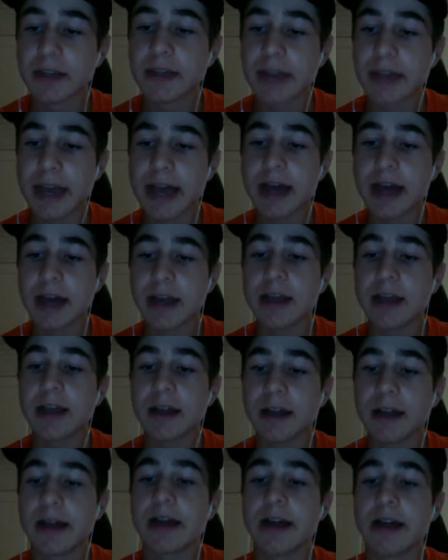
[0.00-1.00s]
Yeah,
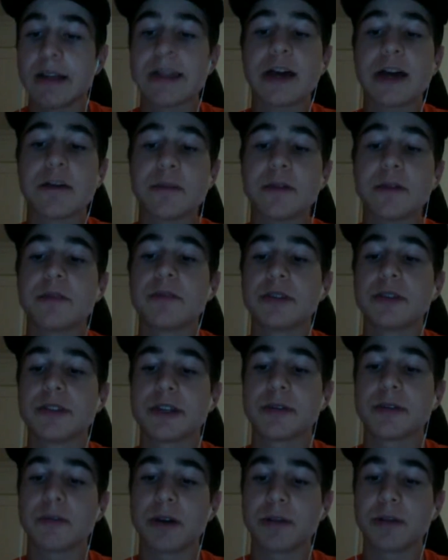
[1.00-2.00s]
that would be a
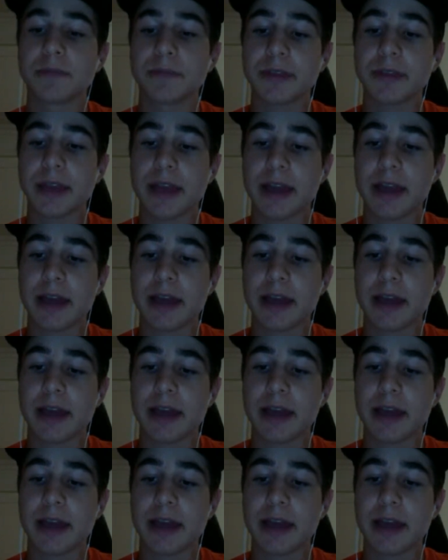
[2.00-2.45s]
realistic one.